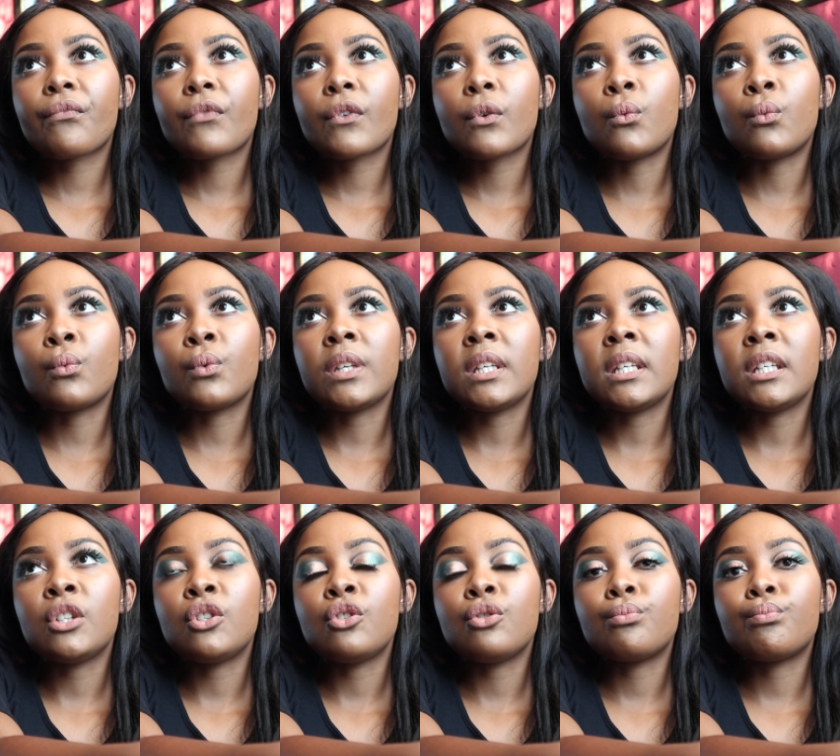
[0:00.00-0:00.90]

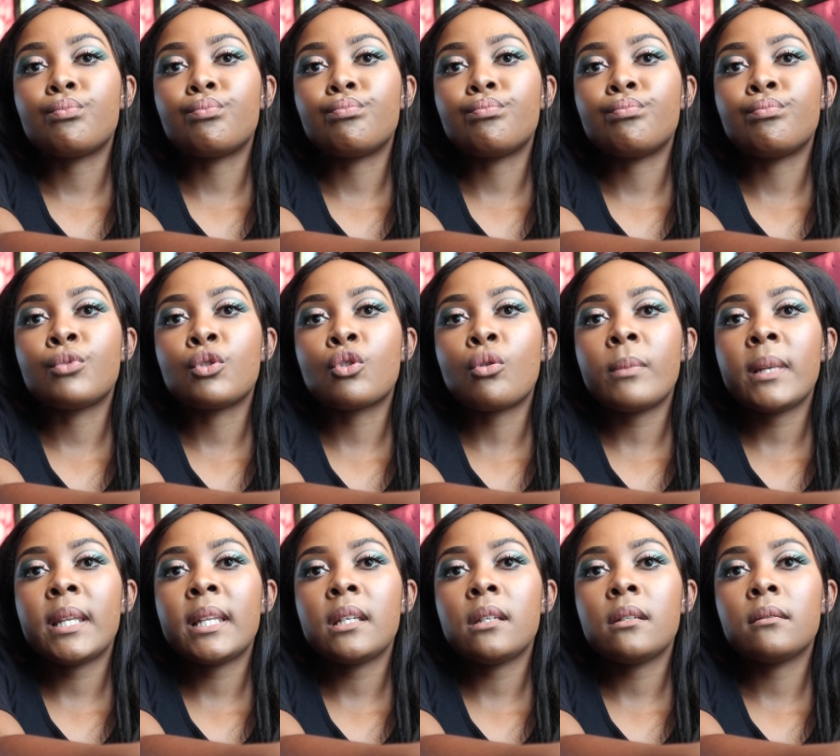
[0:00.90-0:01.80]
we
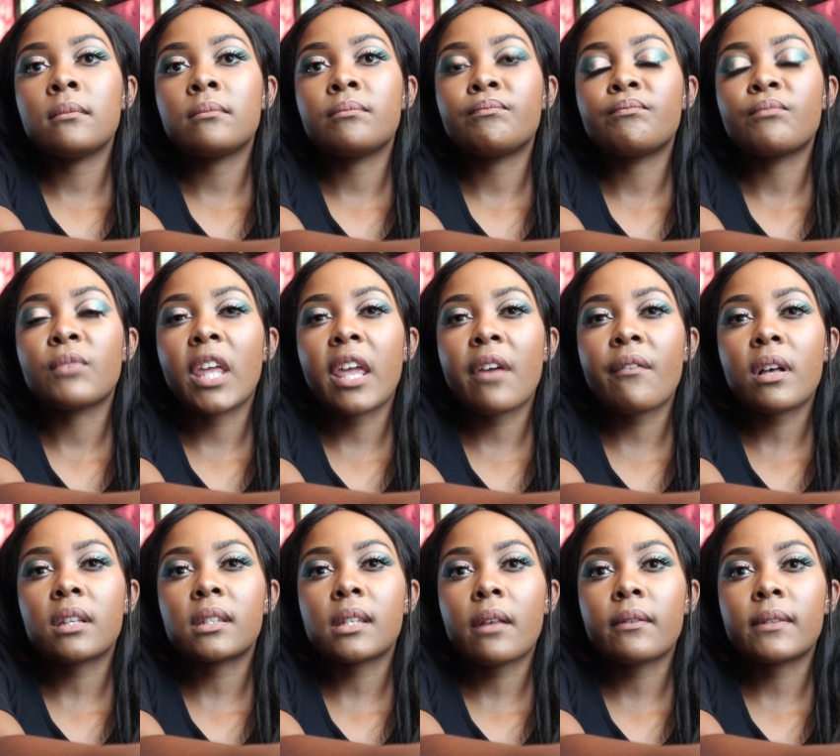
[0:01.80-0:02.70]
normally give
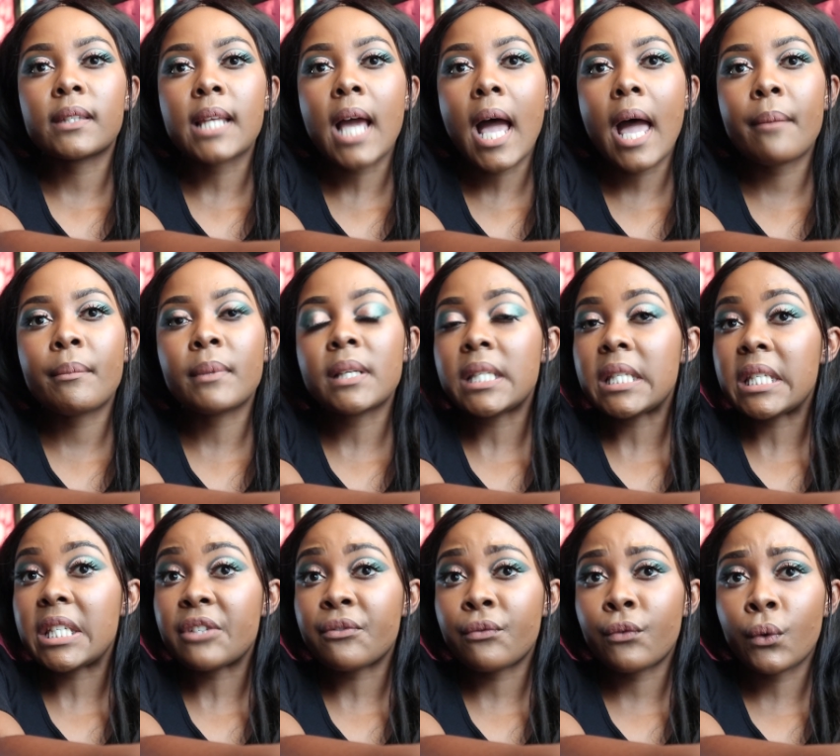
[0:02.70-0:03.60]
ourselves time in
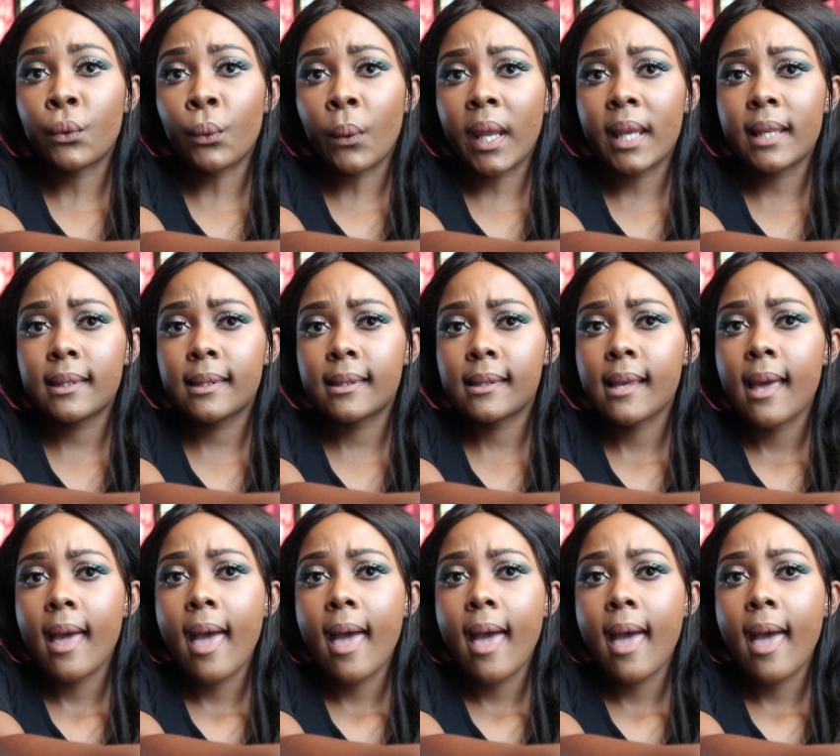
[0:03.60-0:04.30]
different ways